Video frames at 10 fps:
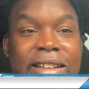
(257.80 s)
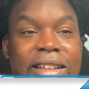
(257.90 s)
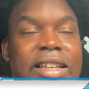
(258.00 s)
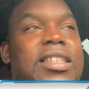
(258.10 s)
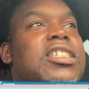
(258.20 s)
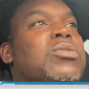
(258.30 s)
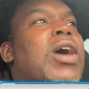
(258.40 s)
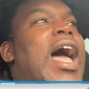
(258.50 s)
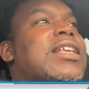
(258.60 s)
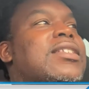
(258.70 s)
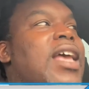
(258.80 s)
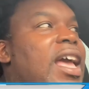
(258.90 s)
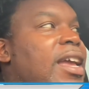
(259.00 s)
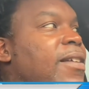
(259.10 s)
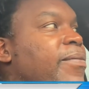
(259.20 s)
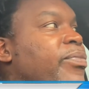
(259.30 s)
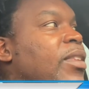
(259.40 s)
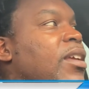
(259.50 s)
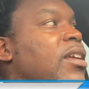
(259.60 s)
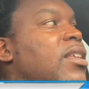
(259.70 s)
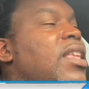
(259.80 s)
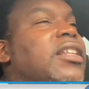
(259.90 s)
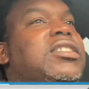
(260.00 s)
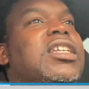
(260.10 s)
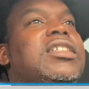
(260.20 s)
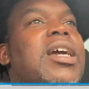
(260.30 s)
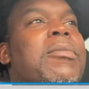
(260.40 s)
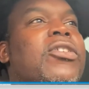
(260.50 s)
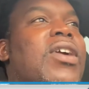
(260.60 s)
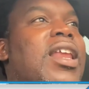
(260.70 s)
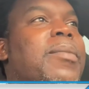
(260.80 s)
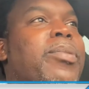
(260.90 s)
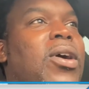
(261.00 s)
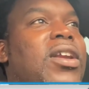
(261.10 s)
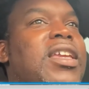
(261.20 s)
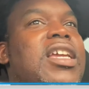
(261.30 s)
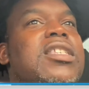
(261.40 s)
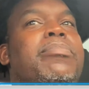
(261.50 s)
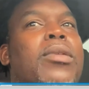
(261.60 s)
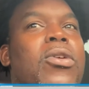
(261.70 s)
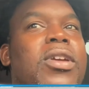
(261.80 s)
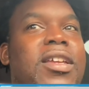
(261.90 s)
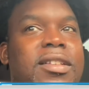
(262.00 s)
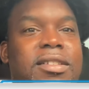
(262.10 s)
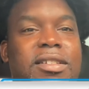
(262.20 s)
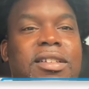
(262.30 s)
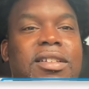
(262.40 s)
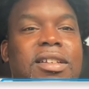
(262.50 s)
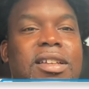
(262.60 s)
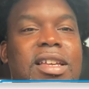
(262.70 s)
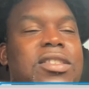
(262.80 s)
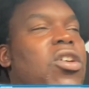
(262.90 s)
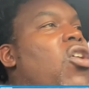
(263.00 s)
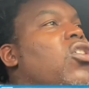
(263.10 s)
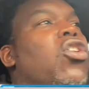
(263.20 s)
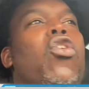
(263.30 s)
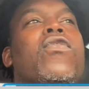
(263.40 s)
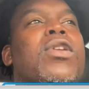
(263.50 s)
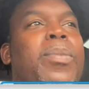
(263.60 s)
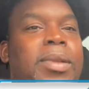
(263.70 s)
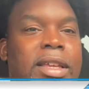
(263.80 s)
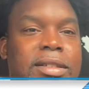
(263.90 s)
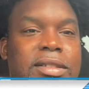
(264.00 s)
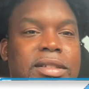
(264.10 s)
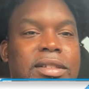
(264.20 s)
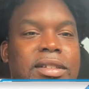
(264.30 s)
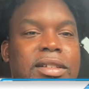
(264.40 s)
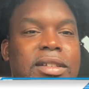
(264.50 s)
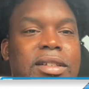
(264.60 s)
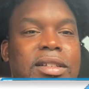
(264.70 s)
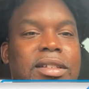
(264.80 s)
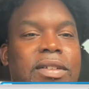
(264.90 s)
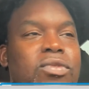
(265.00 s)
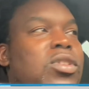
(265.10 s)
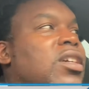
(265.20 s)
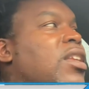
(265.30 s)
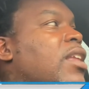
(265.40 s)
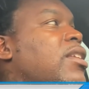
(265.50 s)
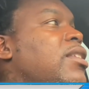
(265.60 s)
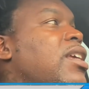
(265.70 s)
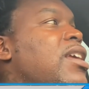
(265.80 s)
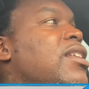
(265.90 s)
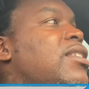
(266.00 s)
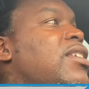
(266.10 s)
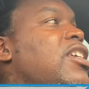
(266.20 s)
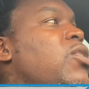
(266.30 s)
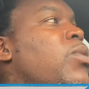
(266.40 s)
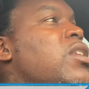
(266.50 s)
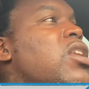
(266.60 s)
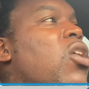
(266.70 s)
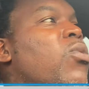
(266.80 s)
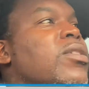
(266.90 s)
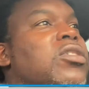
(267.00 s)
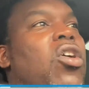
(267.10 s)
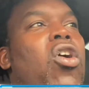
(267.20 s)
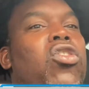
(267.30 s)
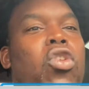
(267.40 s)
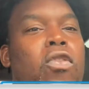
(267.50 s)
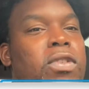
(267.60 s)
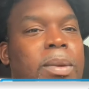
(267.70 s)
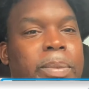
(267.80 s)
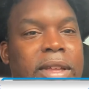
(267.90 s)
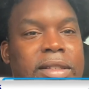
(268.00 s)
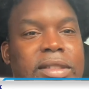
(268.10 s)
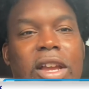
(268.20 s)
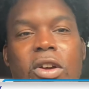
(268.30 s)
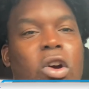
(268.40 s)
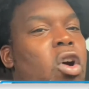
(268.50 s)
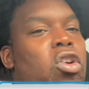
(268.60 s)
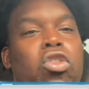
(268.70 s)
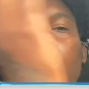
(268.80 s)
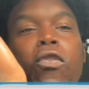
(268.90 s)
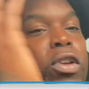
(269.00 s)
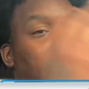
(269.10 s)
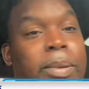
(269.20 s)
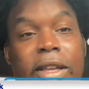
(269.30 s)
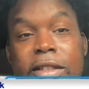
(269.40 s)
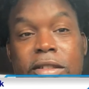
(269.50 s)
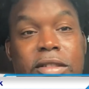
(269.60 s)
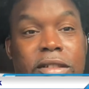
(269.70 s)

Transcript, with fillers: This is why I say that the Democratic Party is broken. It's all over the place. If you looked at the DNC, you would know it's all over the place. They're all over the place.